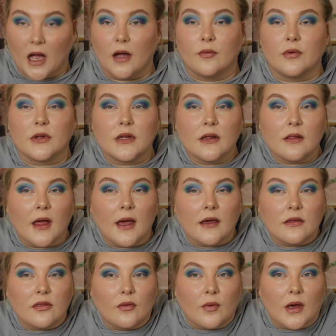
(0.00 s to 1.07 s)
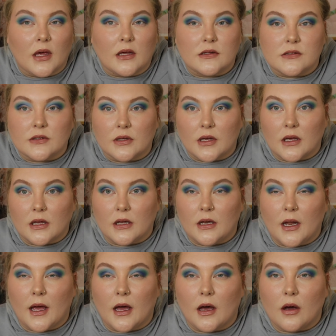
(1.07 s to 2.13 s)
I really like the way it's looking
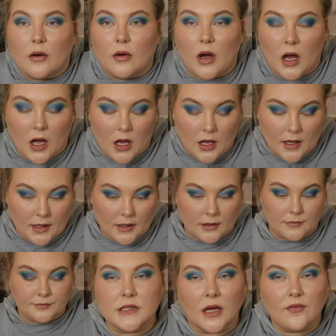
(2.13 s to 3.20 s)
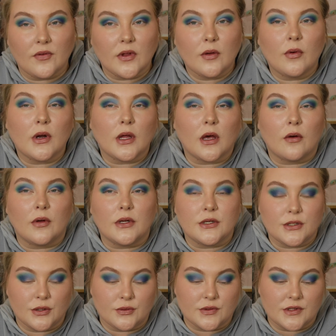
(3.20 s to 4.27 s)
now. I definitely want to go
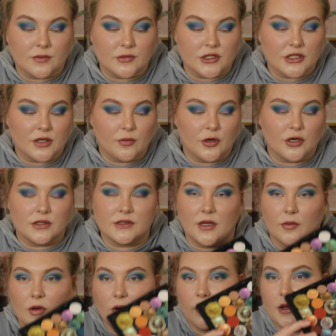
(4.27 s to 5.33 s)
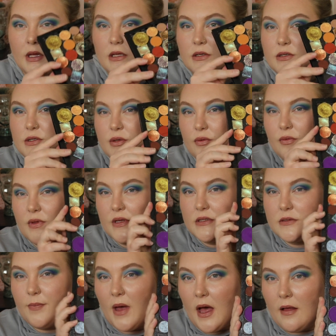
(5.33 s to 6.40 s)
into some shimmers. I'm going into
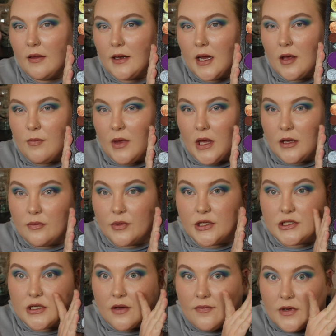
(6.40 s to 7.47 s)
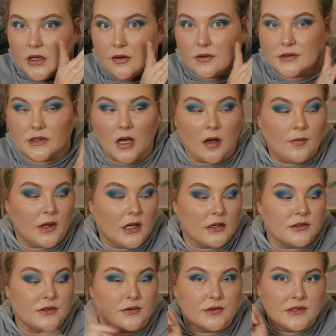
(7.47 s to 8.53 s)
this palette I made, which a video is coming,
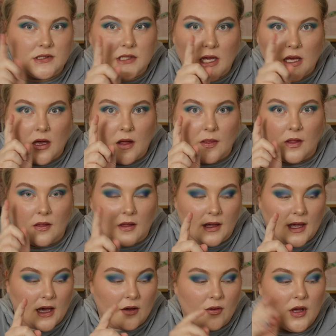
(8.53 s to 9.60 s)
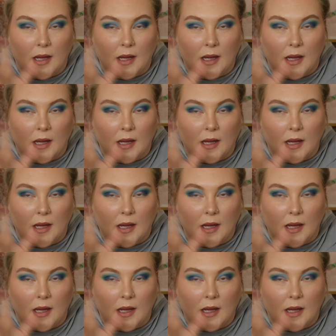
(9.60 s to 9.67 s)
so stay on the lookout.